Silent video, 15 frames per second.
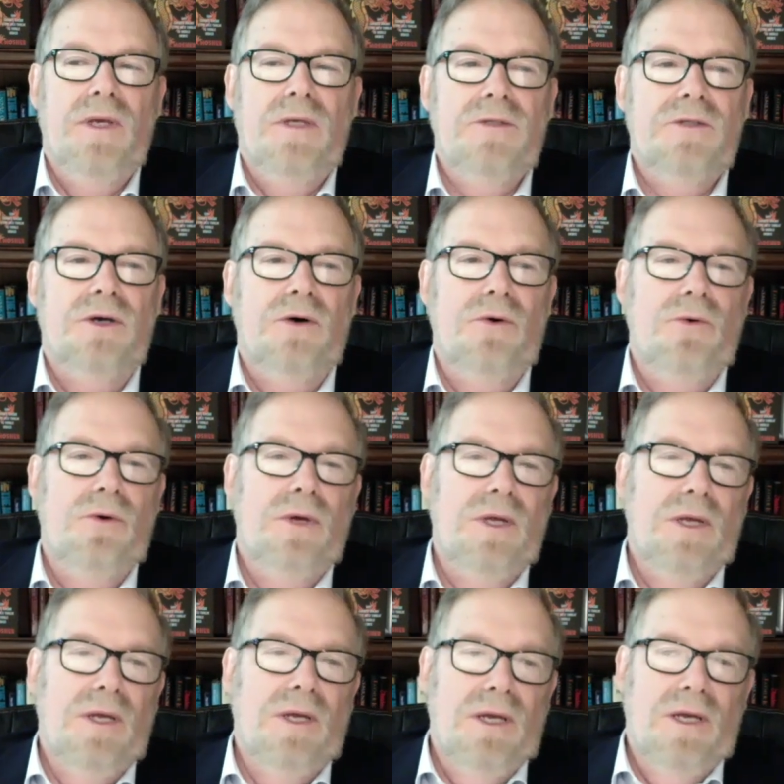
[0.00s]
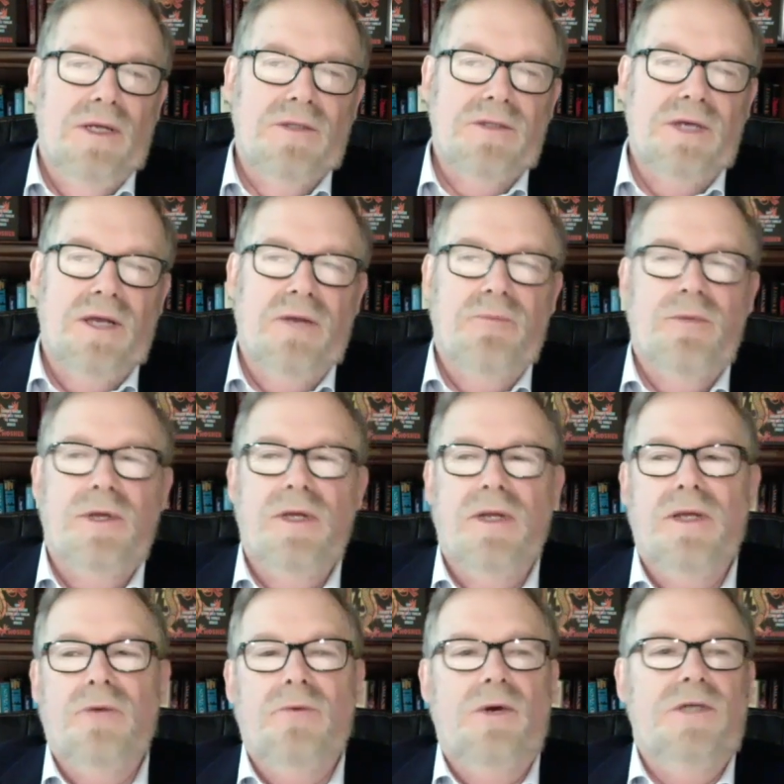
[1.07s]
So instead of
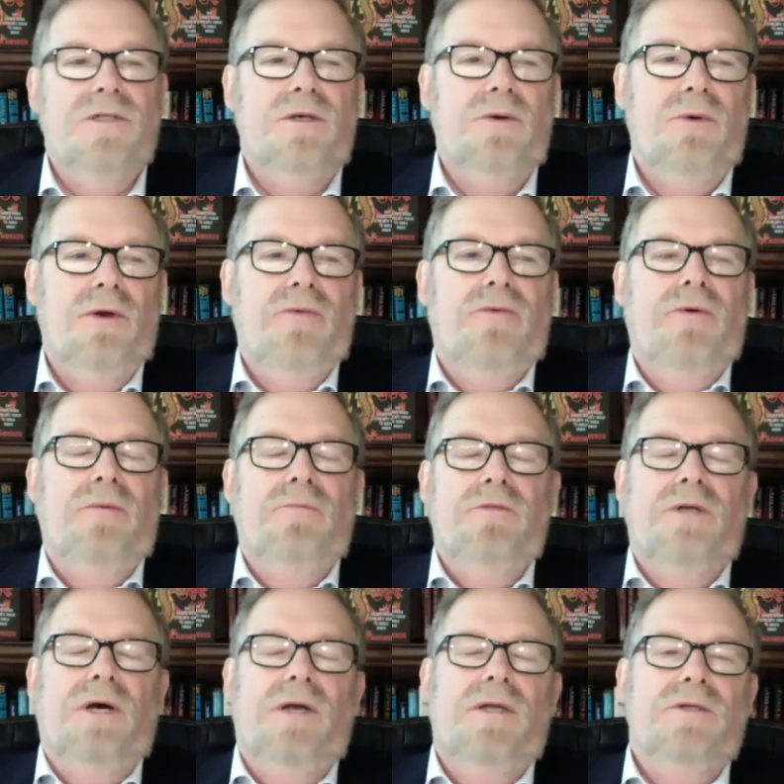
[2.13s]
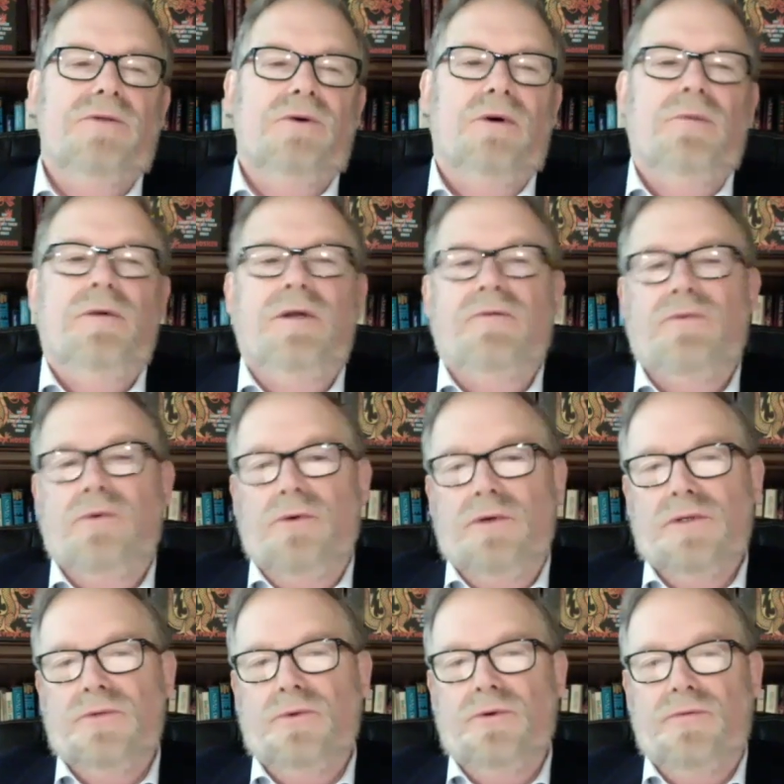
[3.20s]
peeling Russia away from China's orbit, of
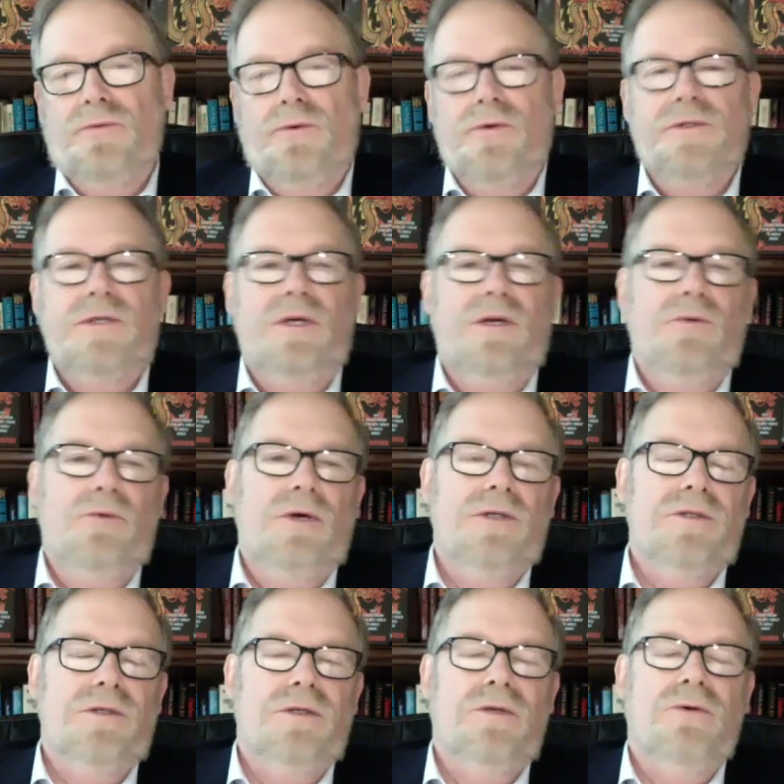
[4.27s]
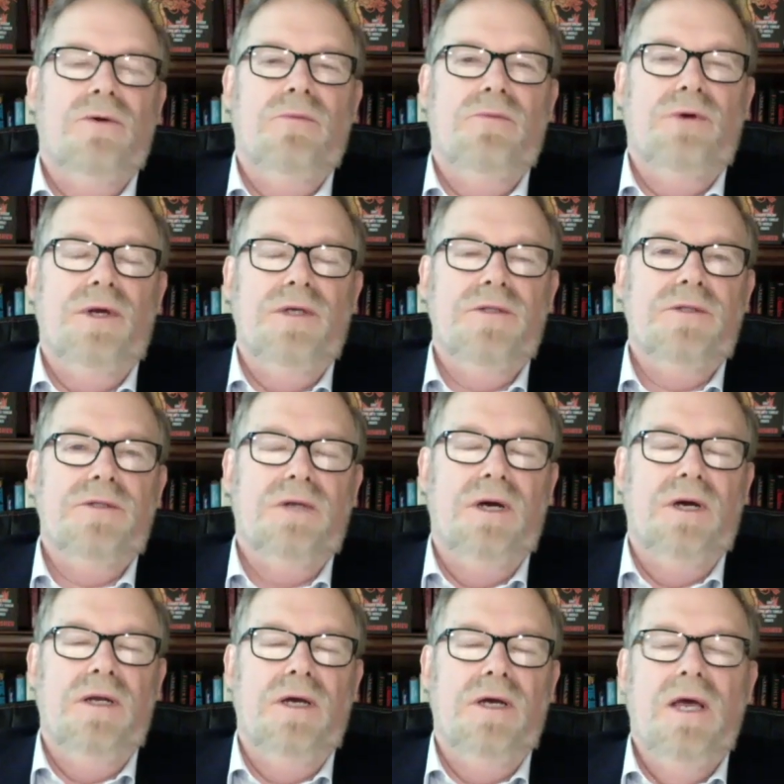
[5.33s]
course, we're forcing Russia to embrace
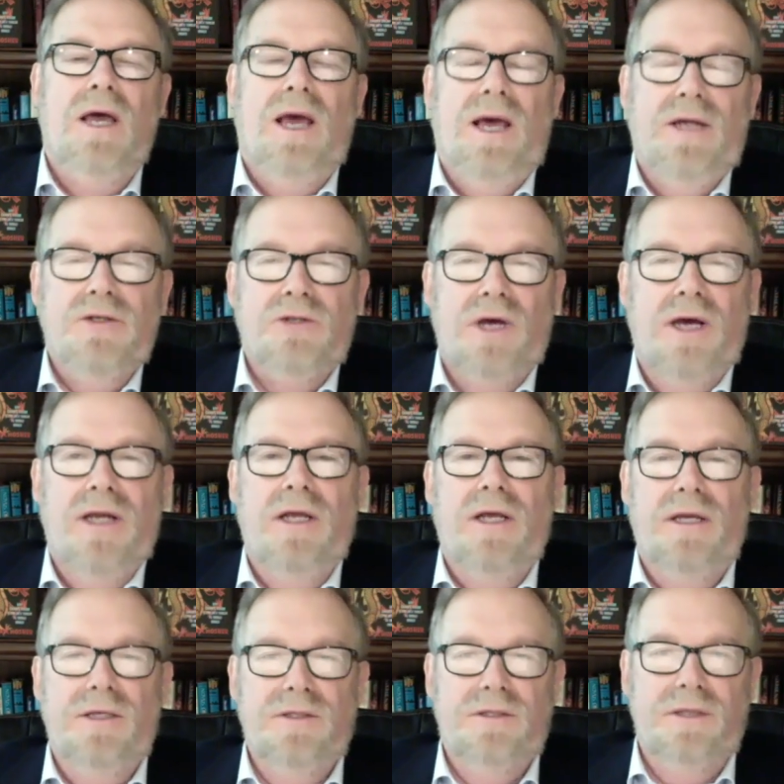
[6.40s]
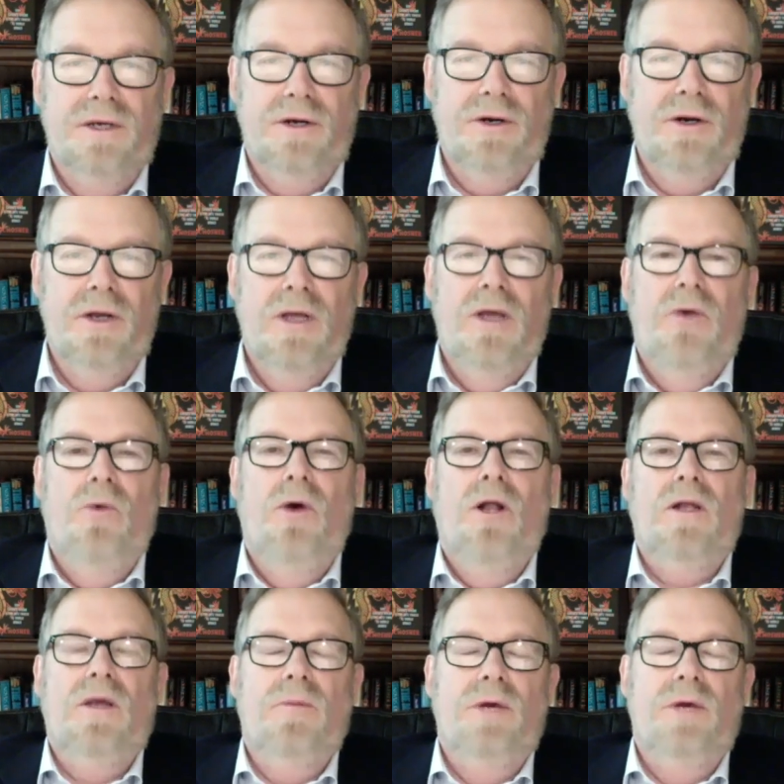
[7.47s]
China. And China is there
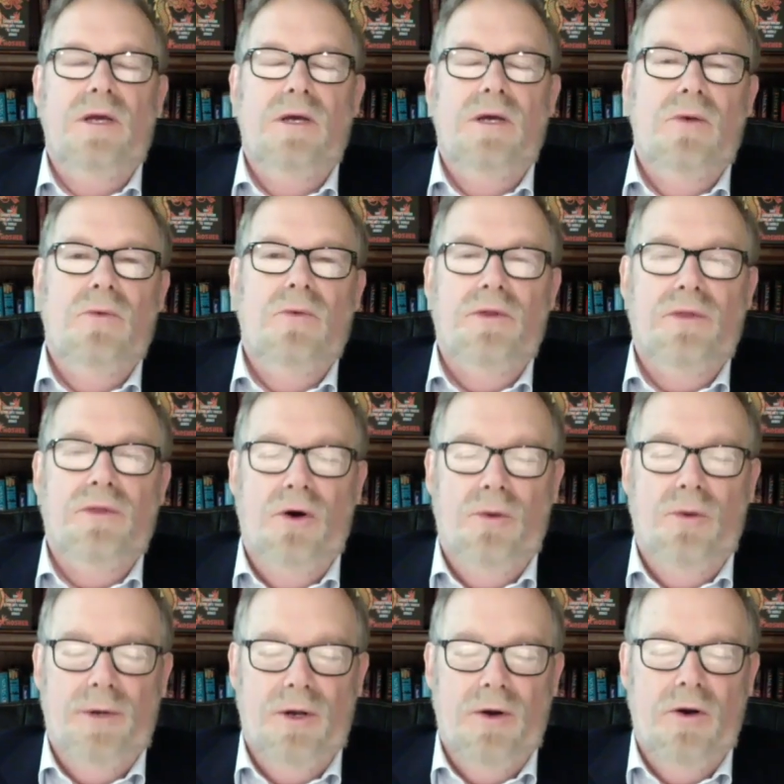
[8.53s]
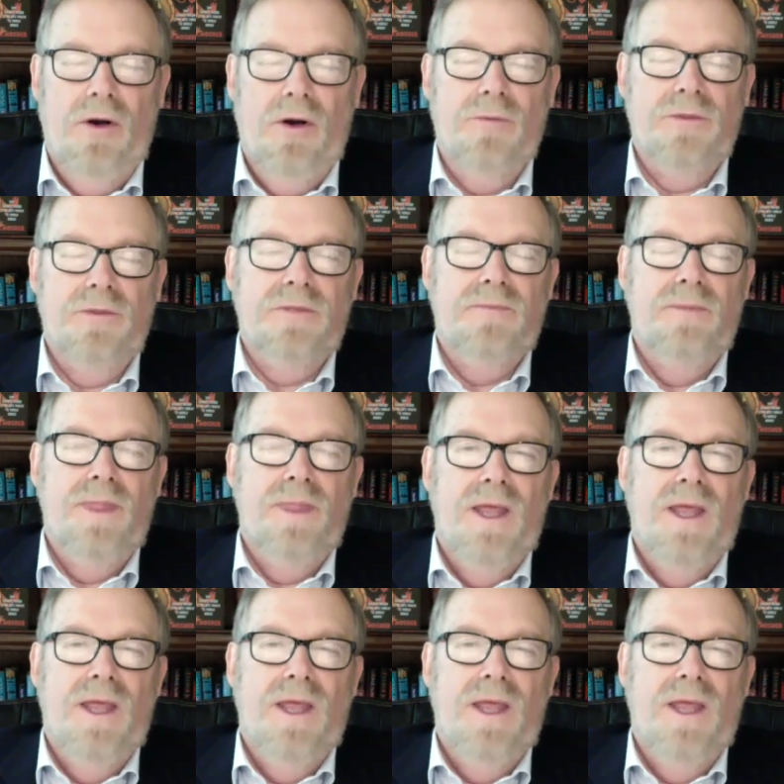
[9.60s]
welcoming with open arms.